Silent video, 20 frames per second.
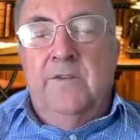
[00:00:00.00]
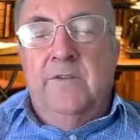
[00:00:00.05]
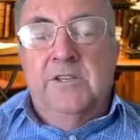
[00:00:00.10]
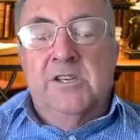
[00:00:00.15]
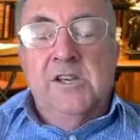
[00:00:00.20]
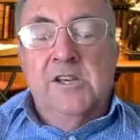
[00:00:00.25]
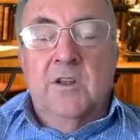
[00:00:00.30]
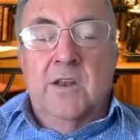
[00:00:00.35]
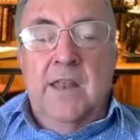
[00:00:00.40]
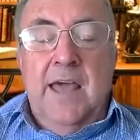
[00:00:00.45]

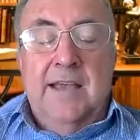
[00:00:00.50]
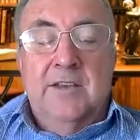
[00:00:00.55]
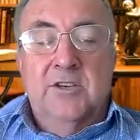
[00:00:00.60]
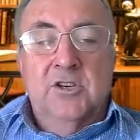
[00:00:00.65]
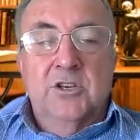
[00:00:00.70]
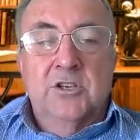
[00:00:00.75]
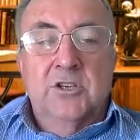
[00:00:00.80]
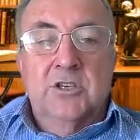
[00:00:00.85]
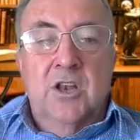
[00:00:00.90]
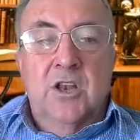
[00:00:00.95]
physical
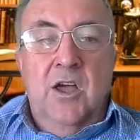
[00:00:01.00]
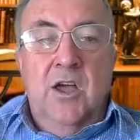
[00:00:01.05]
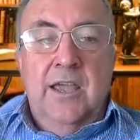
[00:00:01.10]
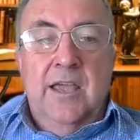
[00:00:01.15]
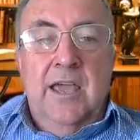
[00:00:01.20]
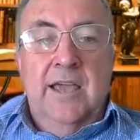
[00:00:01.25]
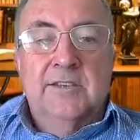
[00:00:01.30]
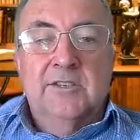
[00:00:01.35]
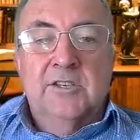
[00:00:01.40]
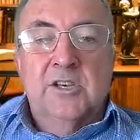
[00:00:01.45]
actions
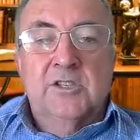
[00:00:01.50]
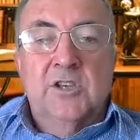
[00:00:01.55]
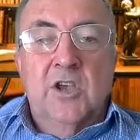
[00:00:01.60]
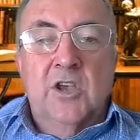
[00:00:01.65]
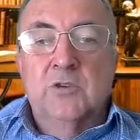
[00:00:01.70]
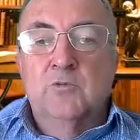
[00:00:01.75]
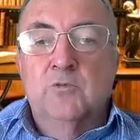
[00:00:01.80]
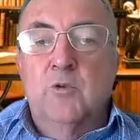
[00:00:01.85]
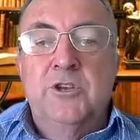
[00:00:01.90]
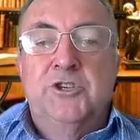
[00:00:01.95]
like
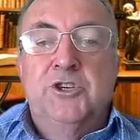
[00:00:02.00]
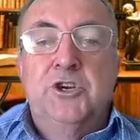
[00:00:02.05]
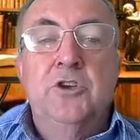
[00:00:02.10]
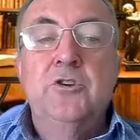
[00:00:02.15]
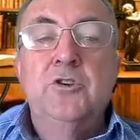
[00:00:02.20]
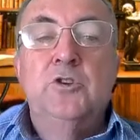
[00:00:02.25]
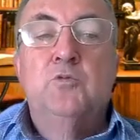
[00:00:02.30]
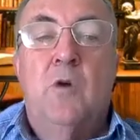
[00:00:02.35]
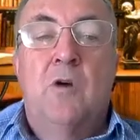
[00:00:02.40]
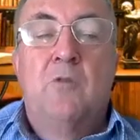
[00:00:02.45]
exercise, we
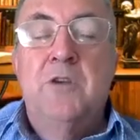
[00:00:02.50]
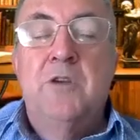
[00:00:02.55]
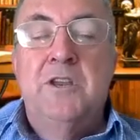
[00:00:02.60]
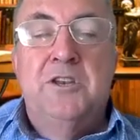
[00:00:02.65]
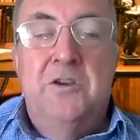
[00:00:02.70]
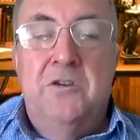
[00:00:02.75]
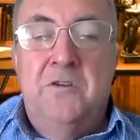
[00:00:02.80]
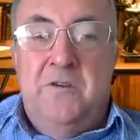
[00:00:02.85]
choose what we